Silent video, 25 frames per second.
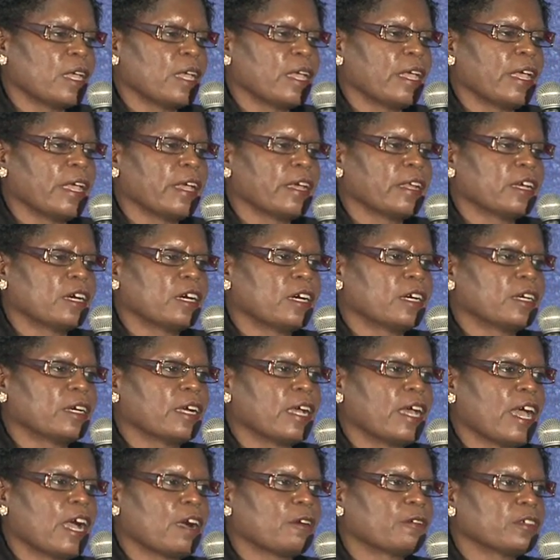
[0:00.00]
and
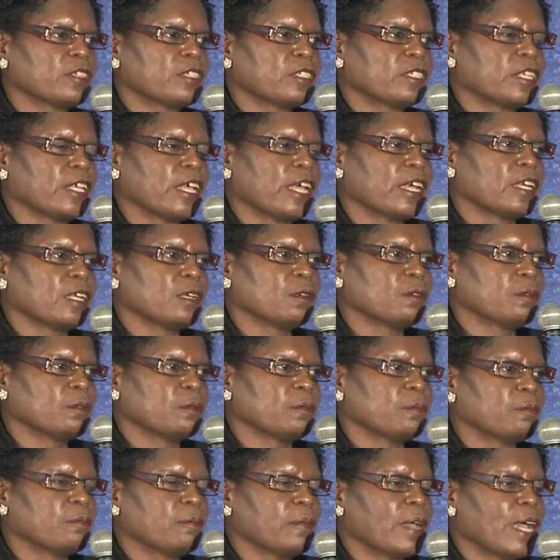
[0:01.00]
I was standing
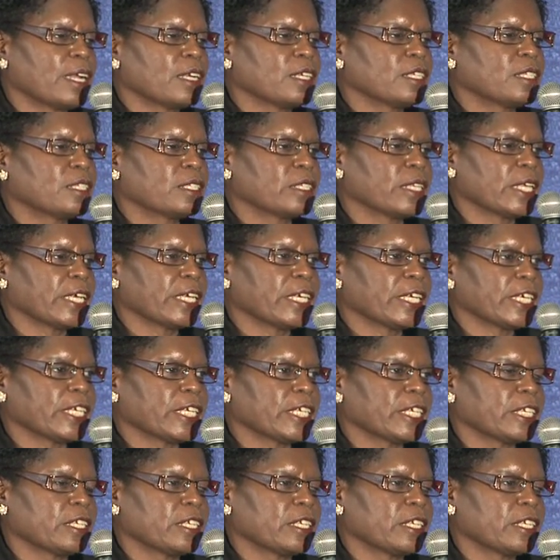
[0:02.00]
by the sink.